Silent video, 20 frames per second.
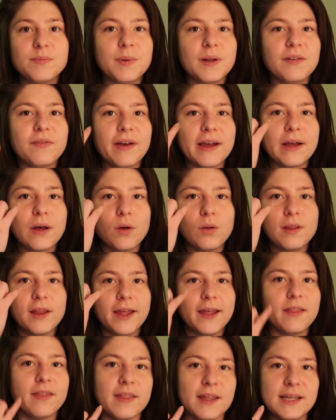But if I go
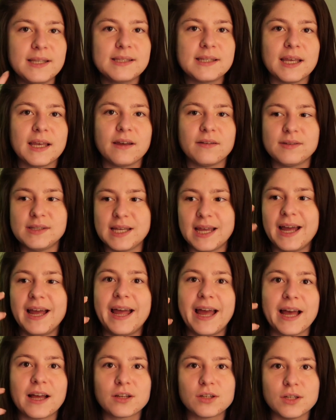like this, like if say I
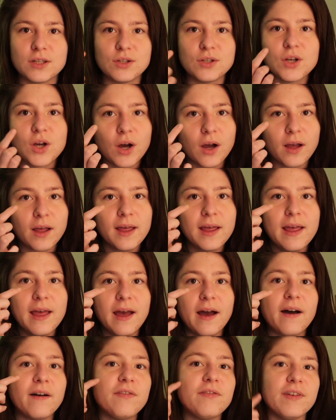actually took
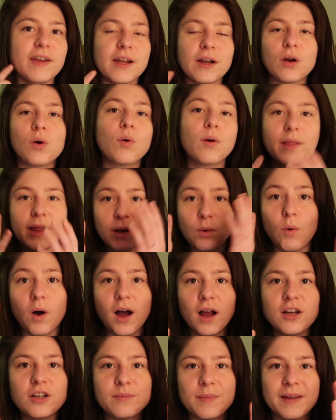a finger or like
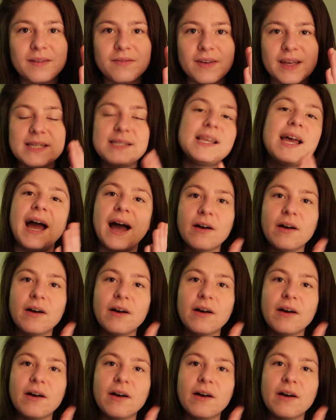washed my face,